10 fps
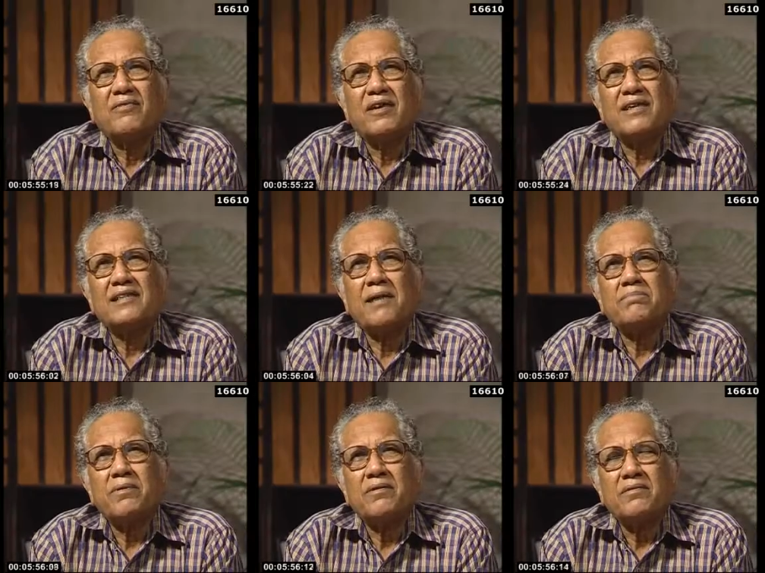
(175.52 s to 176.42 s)
For
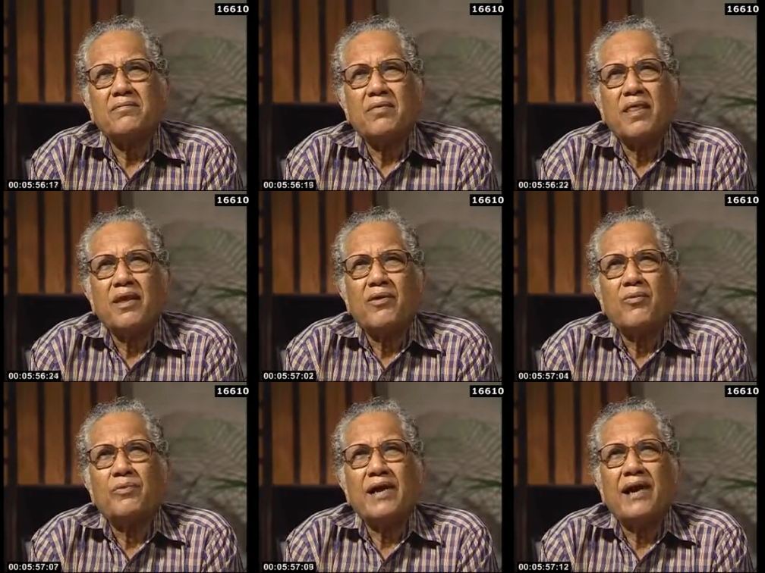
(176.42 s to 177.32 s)
example,
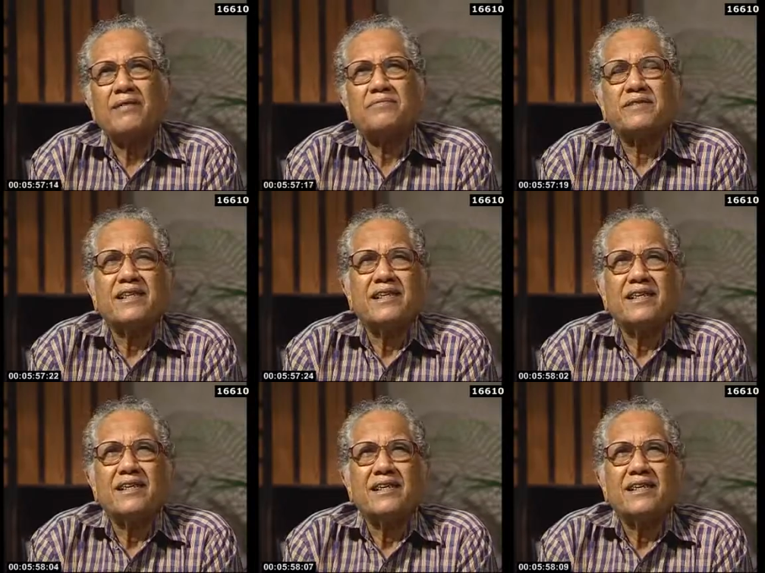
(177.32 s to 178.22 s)
we have the